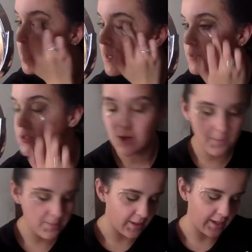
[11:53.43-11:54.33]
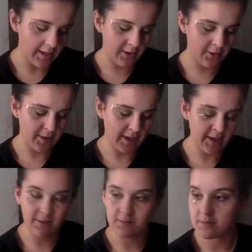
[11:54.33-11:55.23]
No, don't apply a
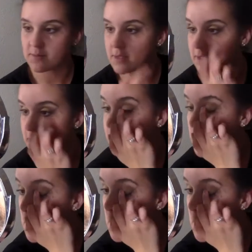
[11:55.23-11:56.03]
gray glitter.